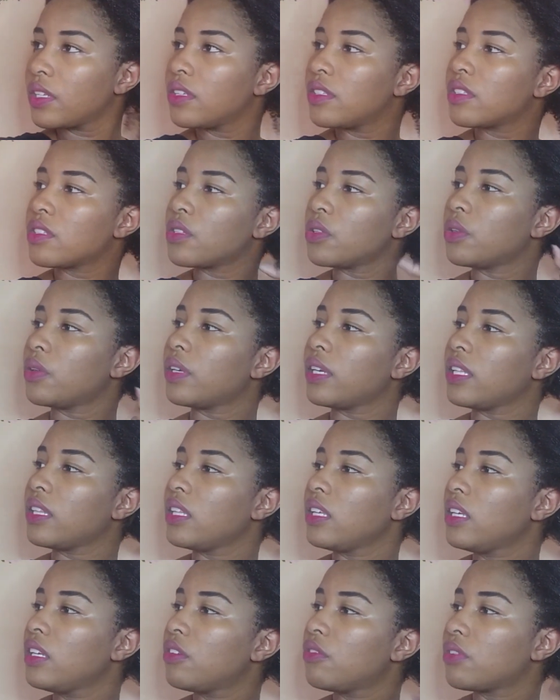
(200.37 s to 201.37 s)
so I
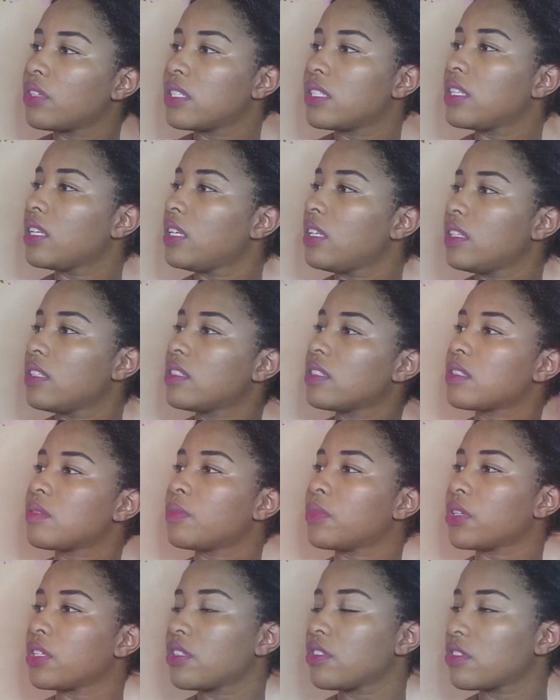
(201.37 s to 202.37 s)
think it retains
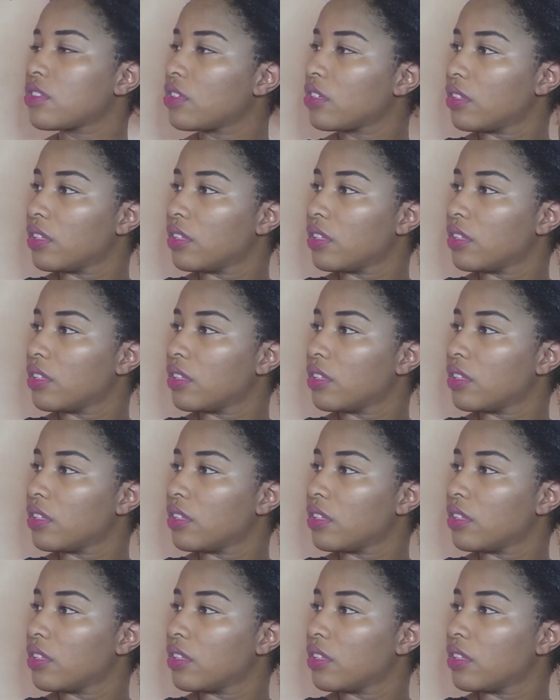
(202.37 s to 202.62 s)
moisture